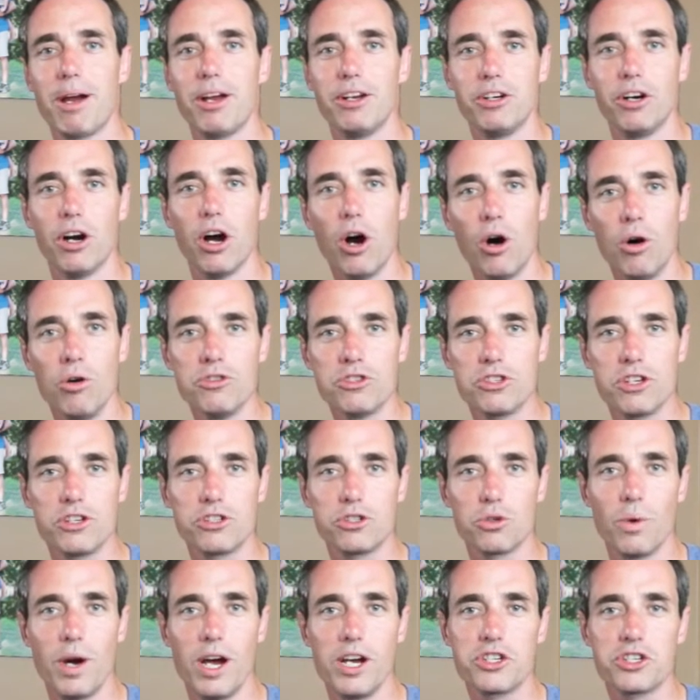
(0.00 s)
your own
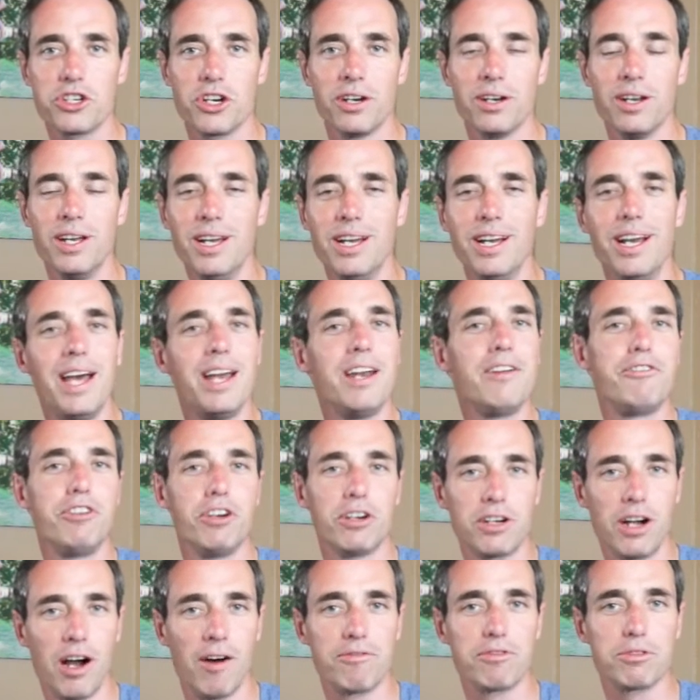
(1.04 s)
situation and if you're
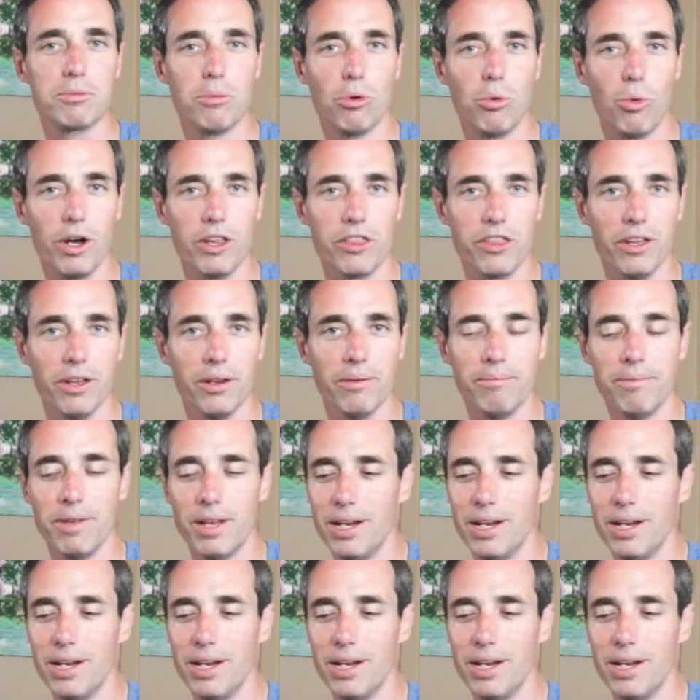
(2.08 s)
comfortable with it.